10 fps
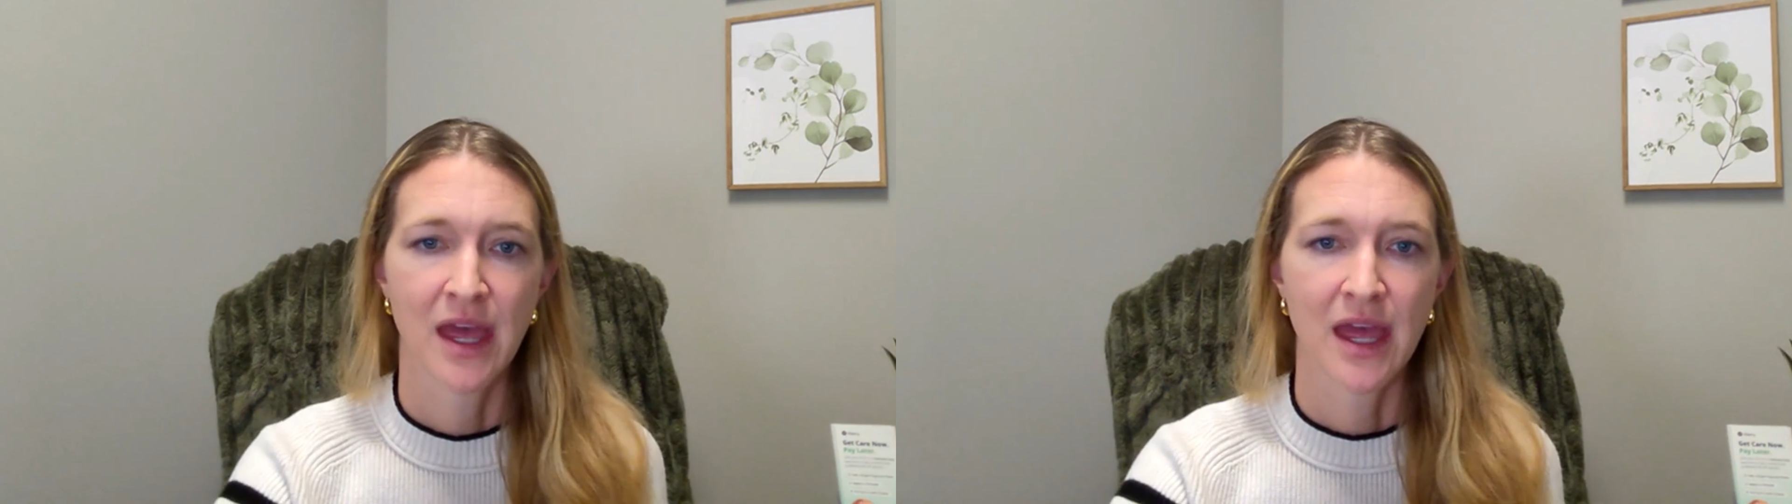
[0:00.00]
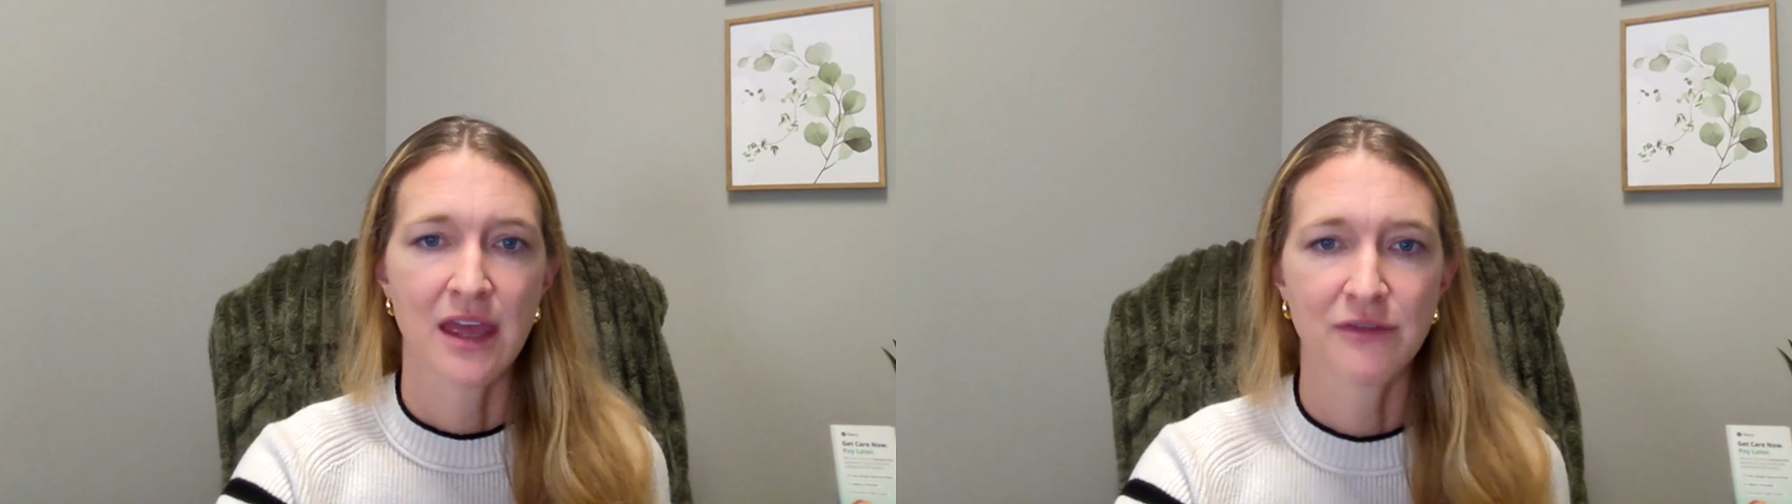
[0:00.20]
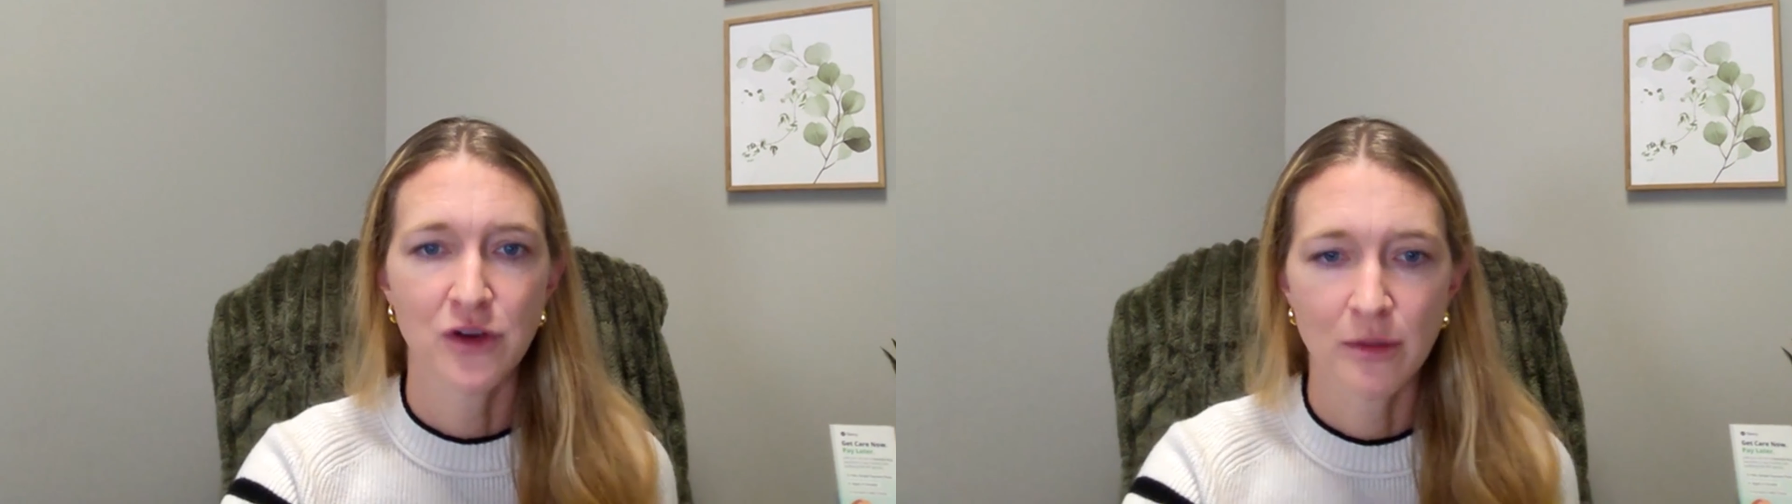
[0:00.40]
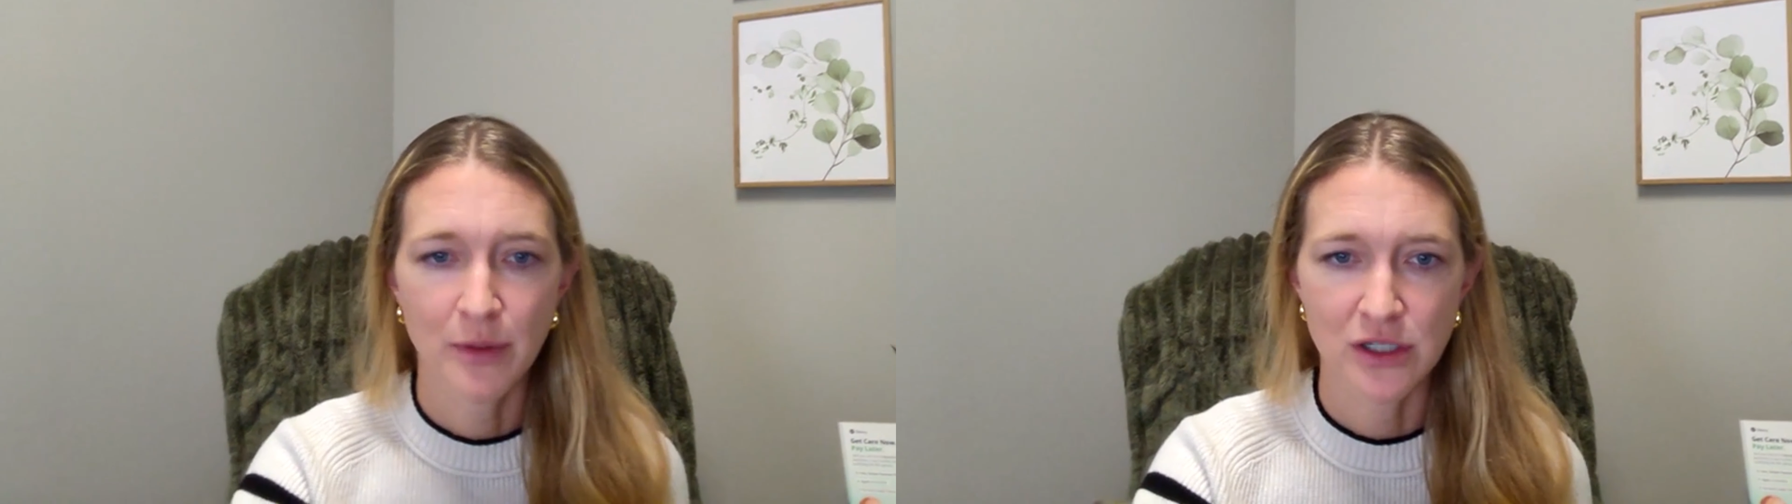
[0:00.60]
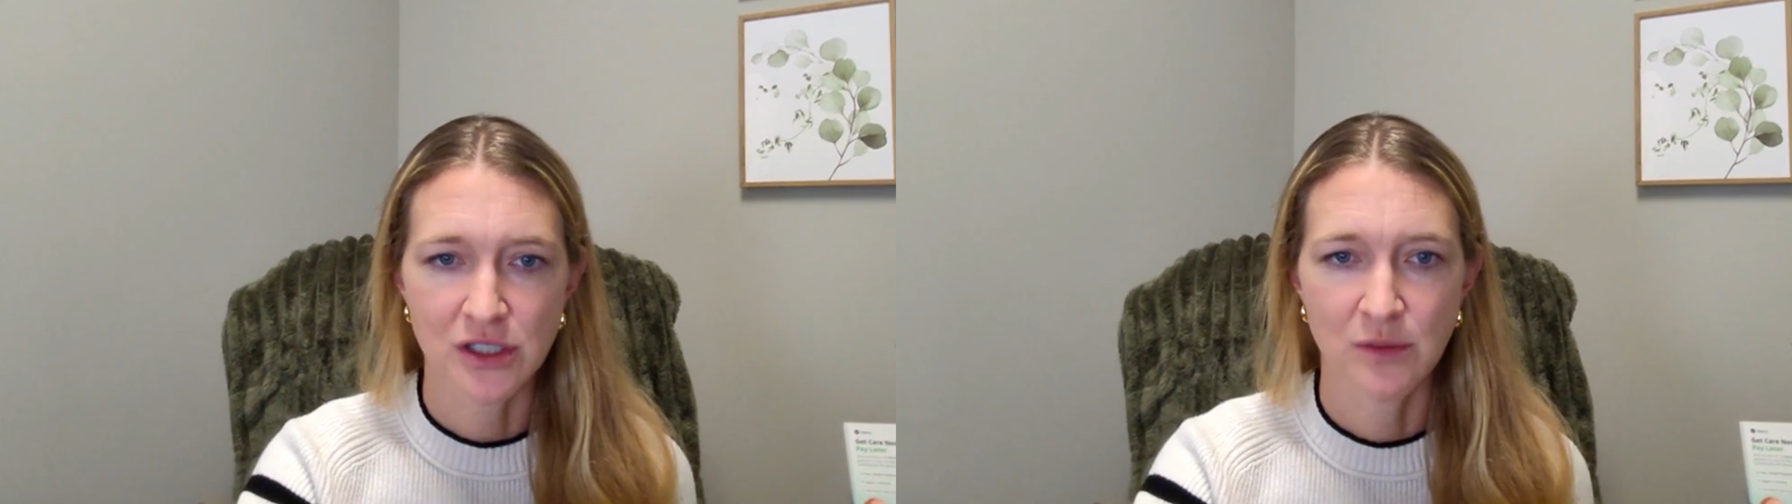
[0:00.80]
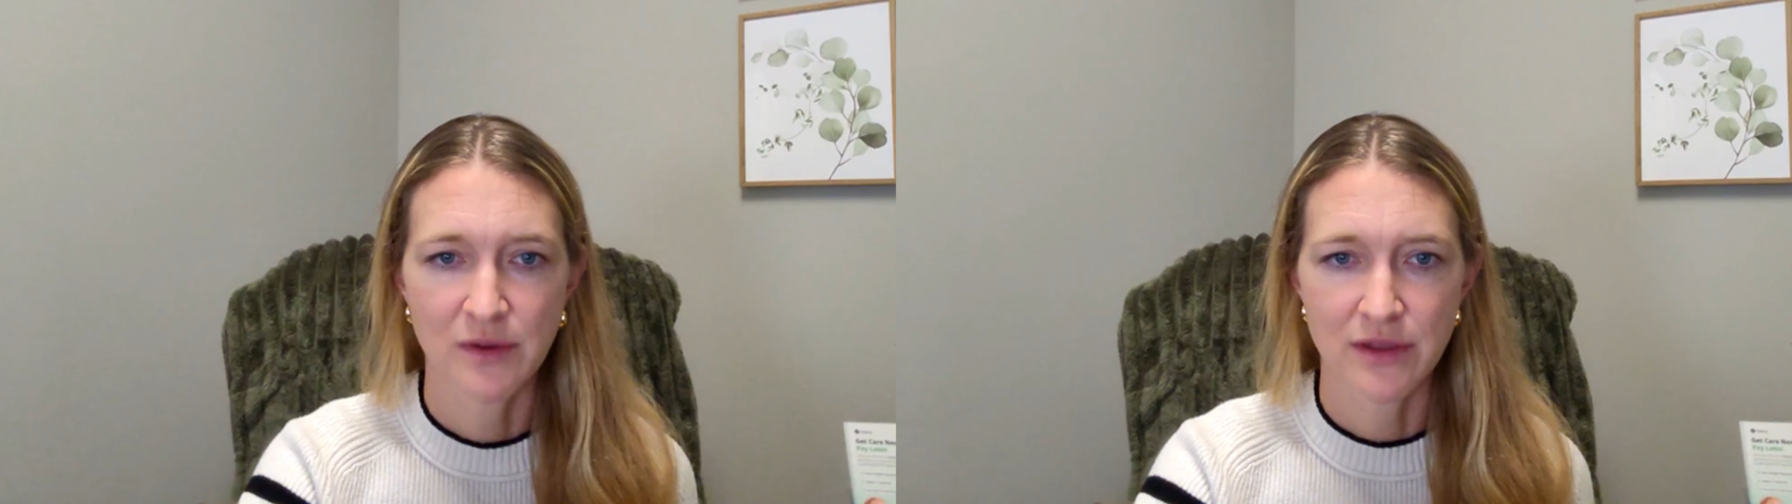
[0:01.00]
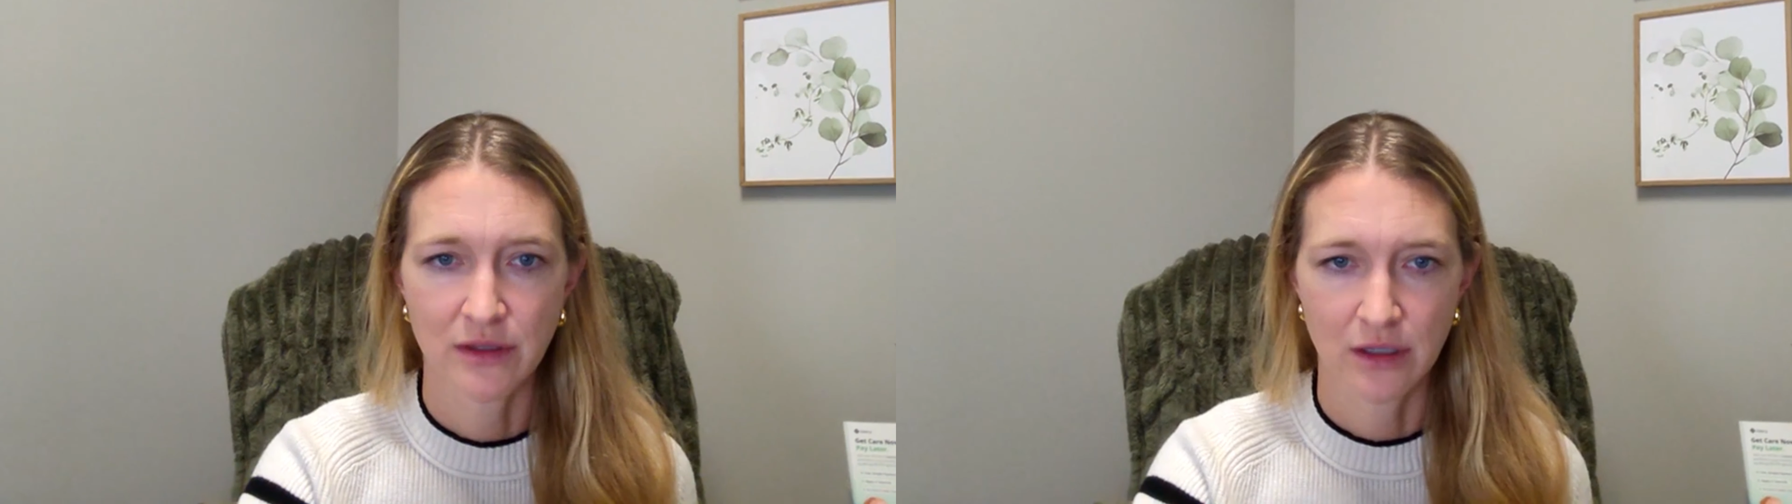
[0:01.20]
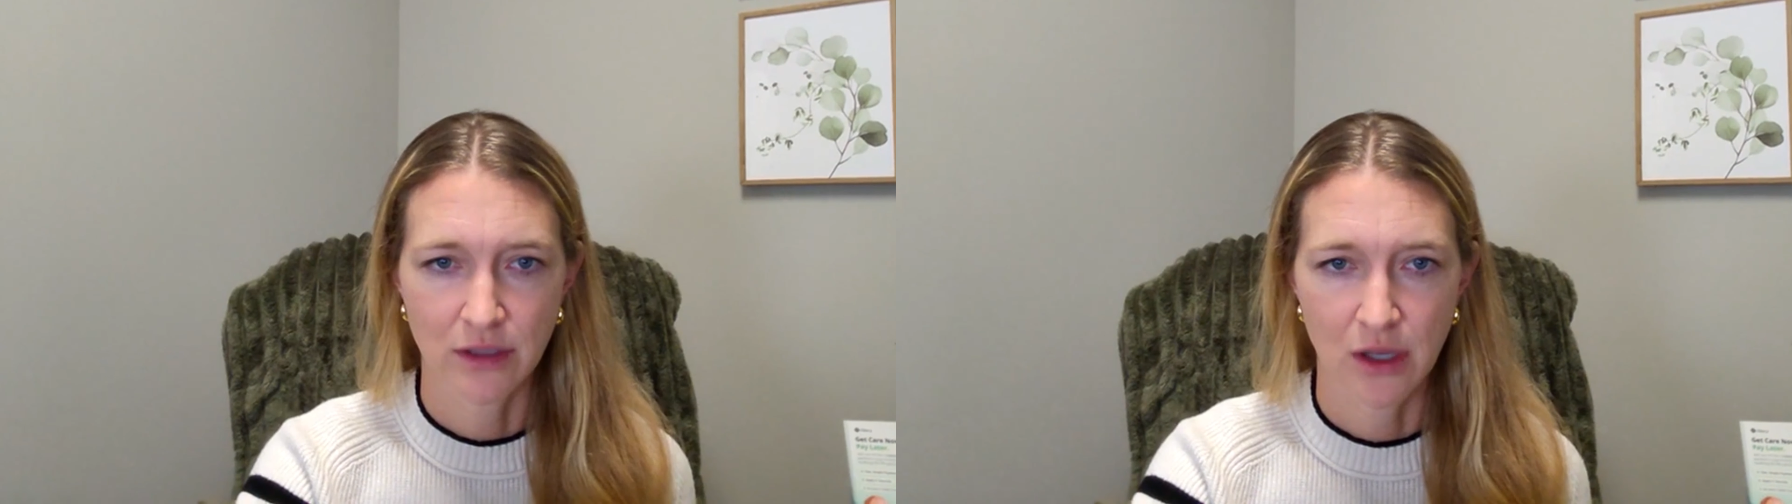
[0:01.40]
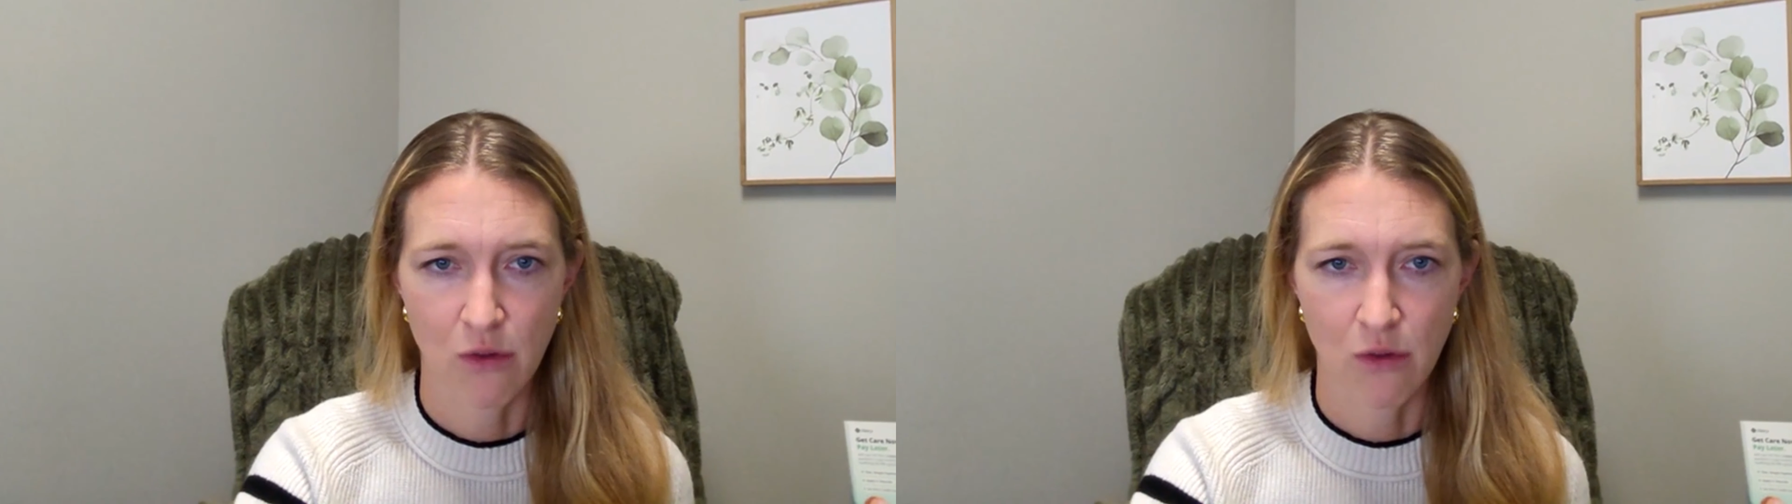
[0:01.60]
If you're a person with a low